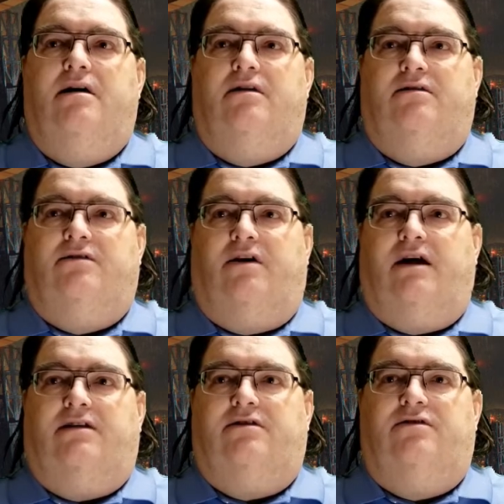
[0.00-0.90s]
So I
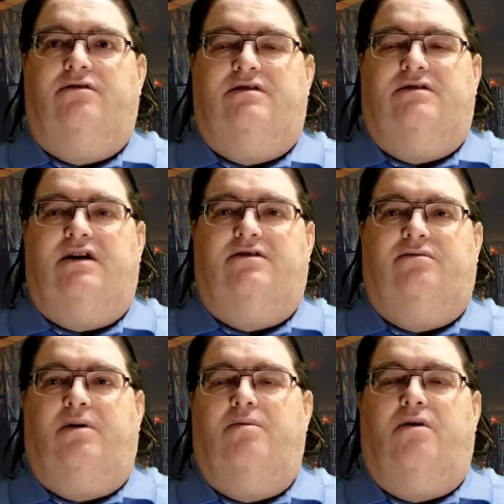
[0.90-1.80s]
got the 2 successes,
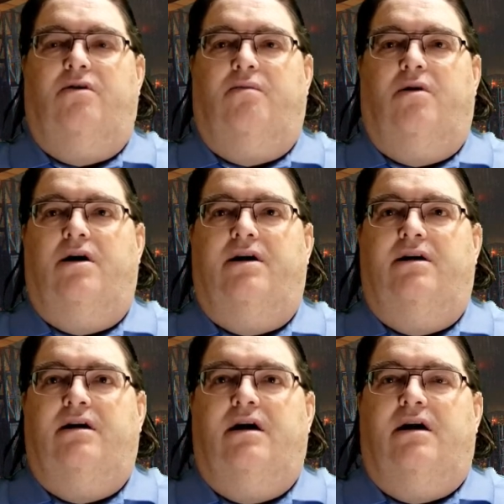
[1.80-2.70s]
re-roll the
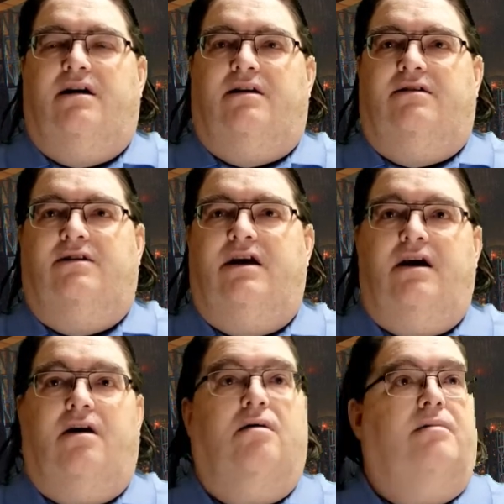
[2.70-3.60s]
1, and
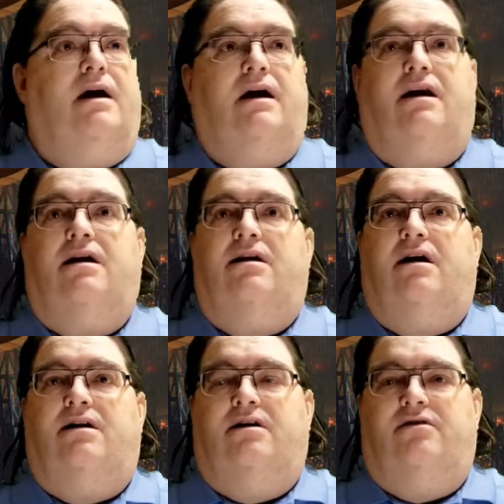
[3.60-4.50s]
see, oh, I got
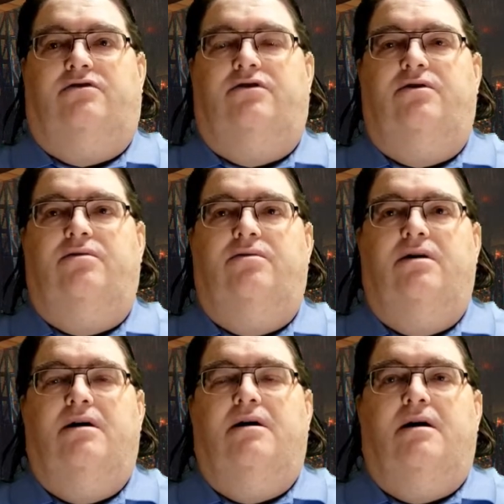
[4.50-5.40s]
another 2.
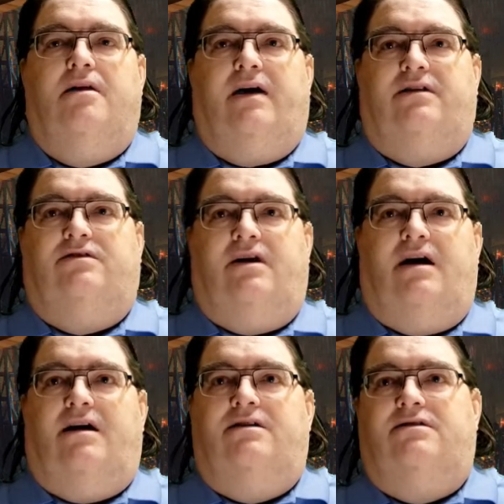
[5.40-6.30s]
That
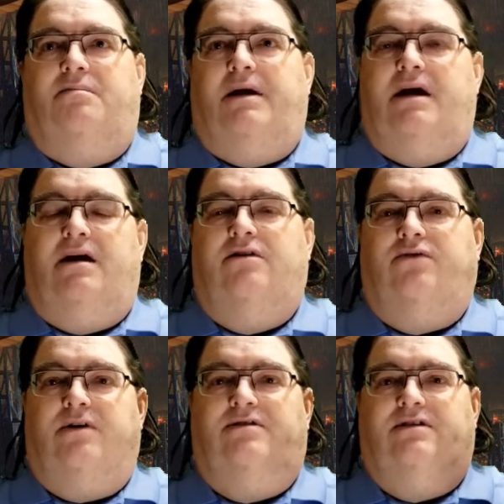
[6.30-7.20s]
ends up being
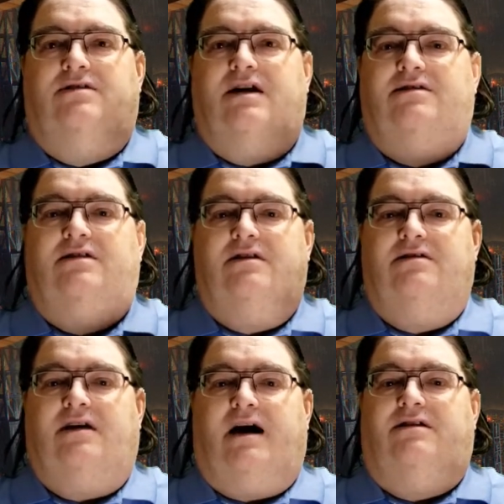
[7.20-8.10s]
3
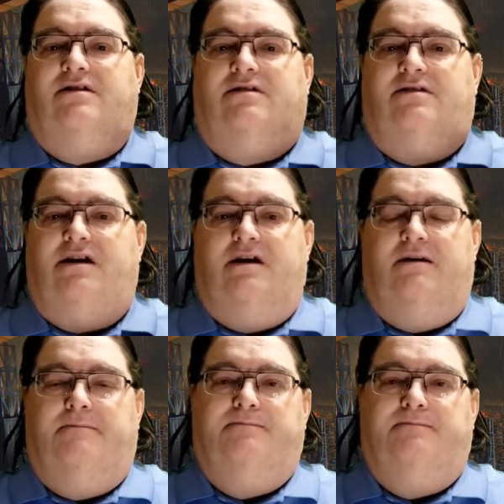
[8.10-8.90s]
successes. I succeed.